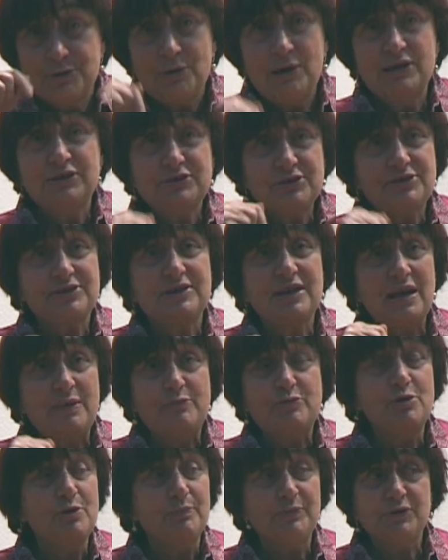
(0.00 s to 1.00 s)
you are in the
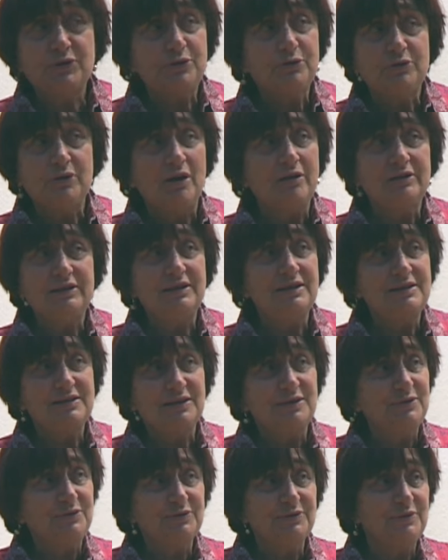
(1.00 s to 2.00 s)
same room but you don't
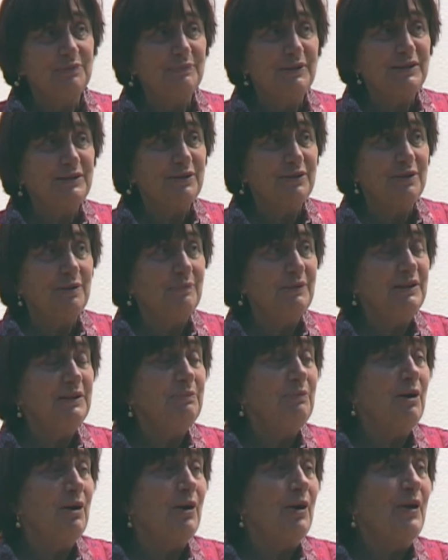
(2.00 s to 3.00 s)
listen to the metronome
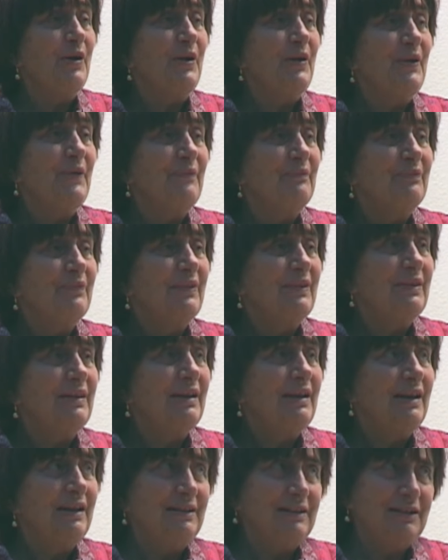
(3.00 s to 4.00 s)
anymore
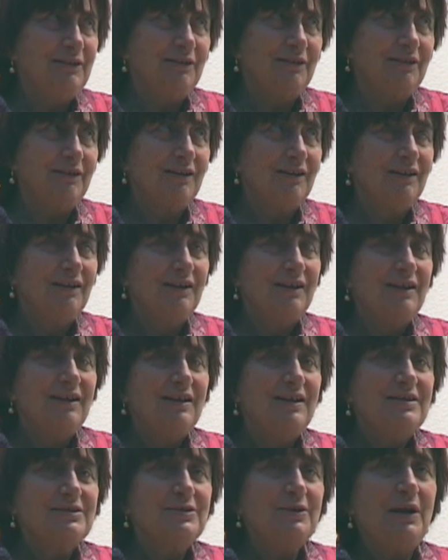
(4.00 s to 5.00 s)
any longer.
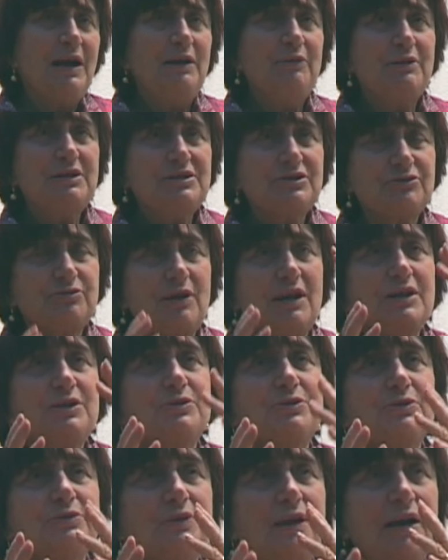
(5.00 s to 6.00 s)
So I was
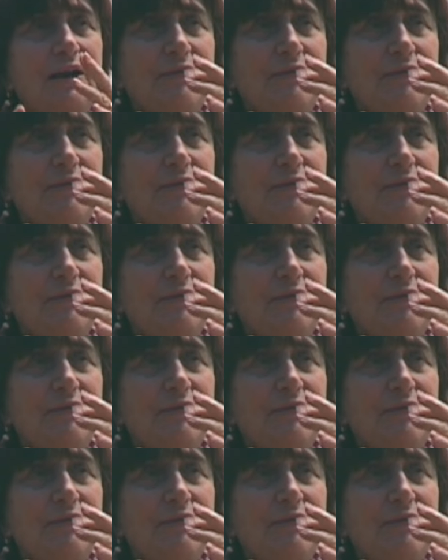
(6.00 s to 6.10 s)
trying to